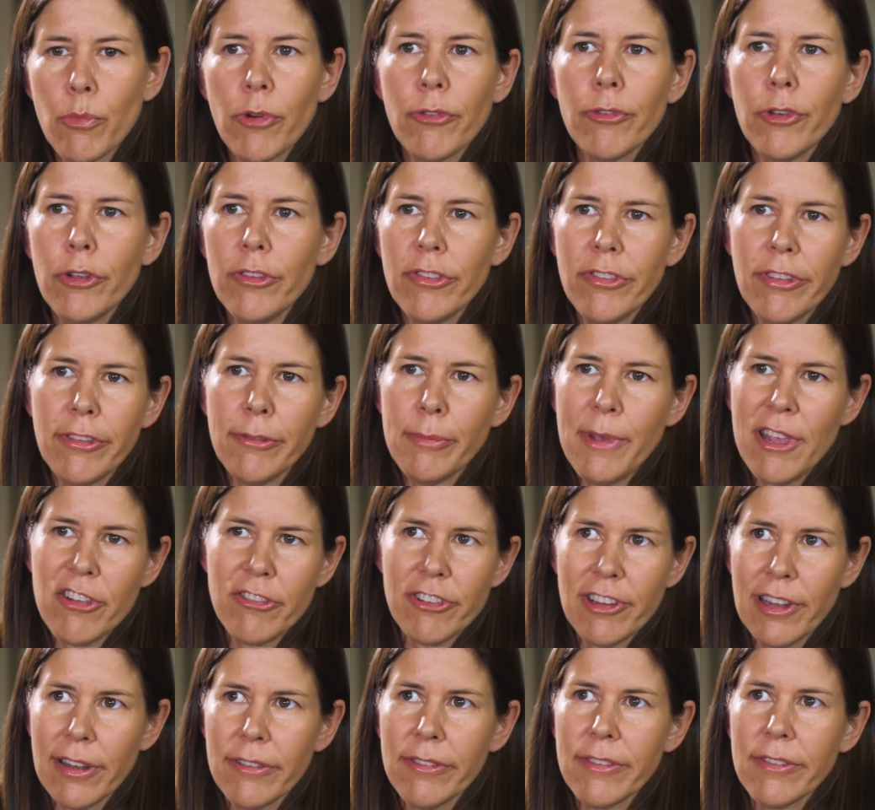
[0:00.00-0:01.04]
referred to
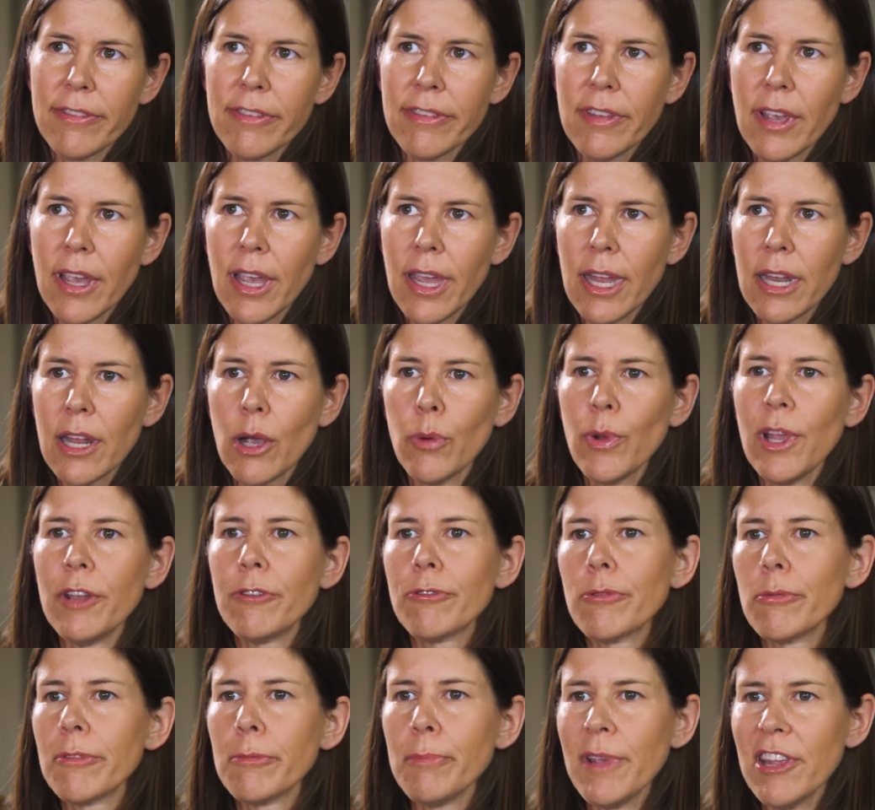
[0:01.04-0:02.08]
specialists, and I went
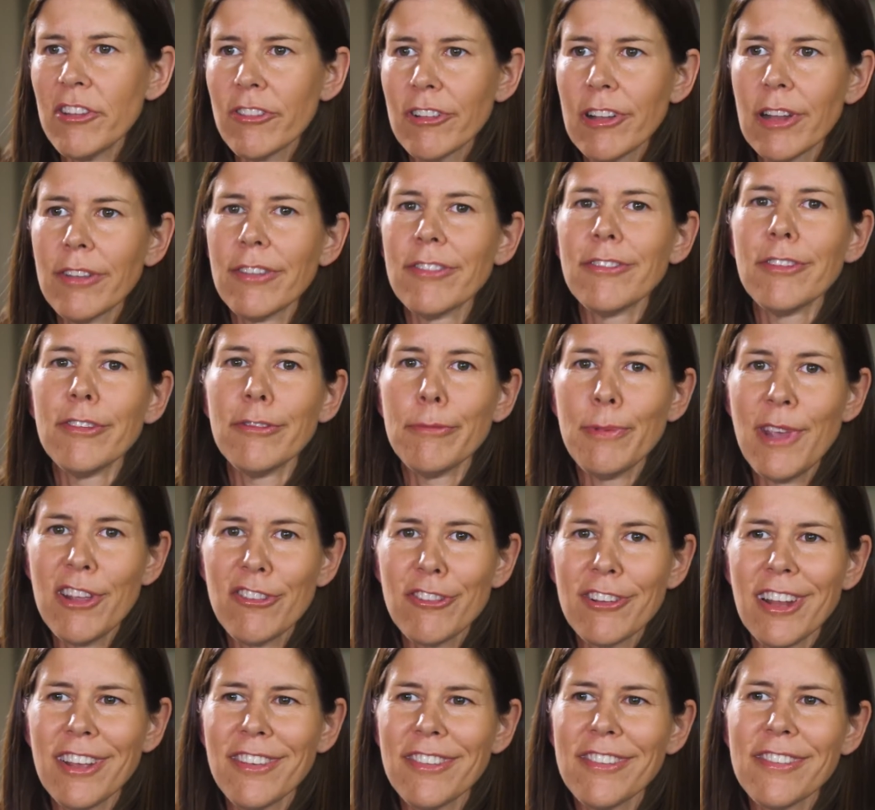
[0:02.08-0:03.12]
from specialist to
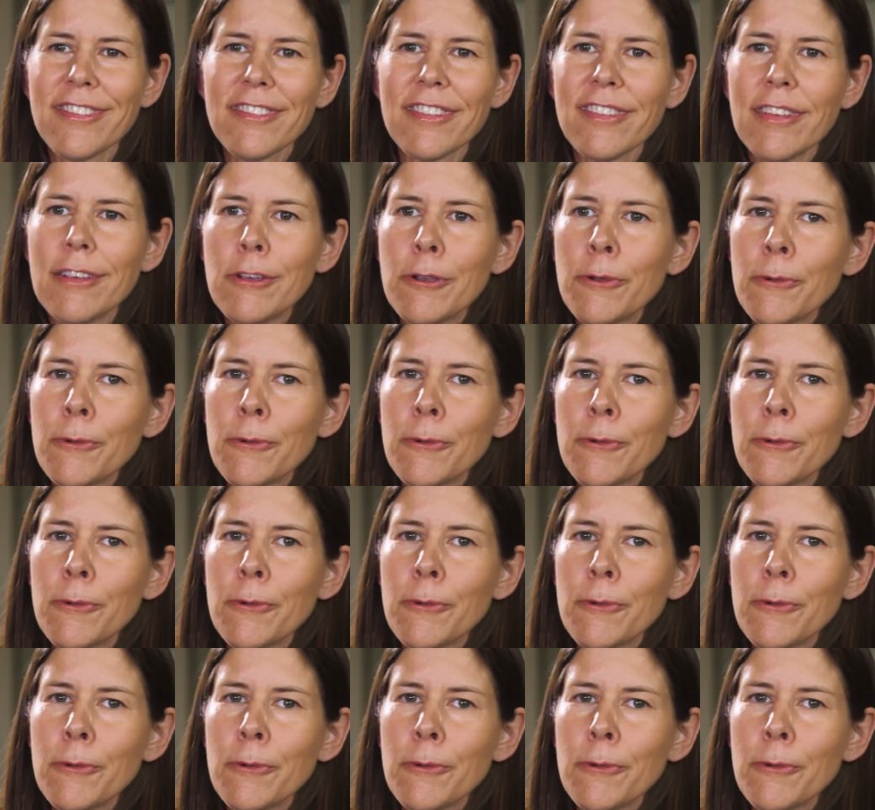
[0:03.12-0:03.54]
specialist.